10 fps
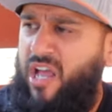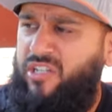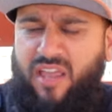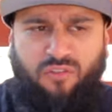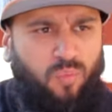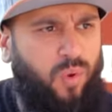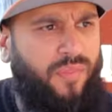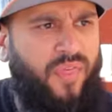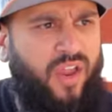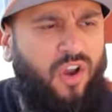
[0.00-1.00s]
David
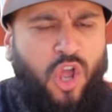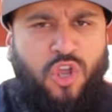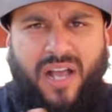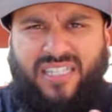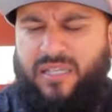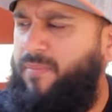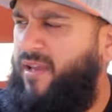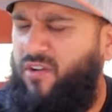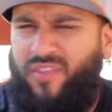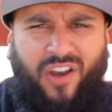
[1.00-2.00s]
Wood there, you got
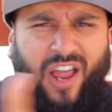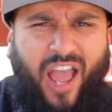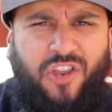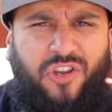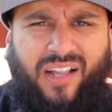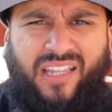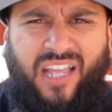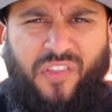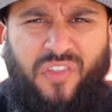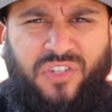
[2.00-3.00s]
Samir there, and you got the
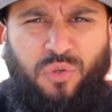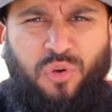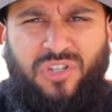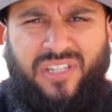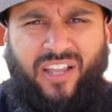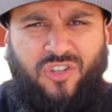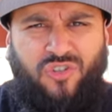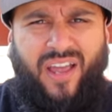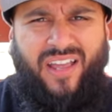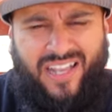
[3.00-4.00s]
other dude who's like
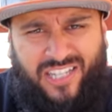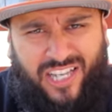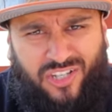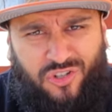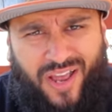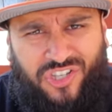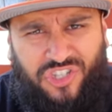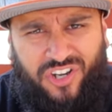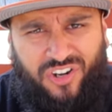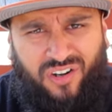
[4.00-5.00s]
he's a
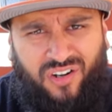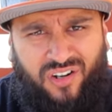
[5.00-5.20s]
transgender?